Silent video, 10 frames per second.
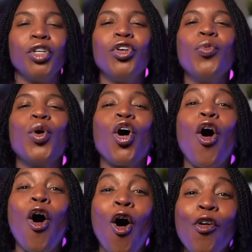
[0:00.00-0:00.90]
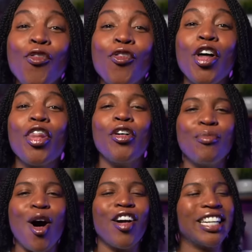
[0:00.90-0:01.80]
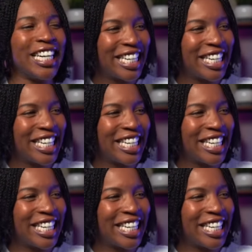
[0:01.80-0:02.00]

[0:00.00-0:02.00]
You were off the mark.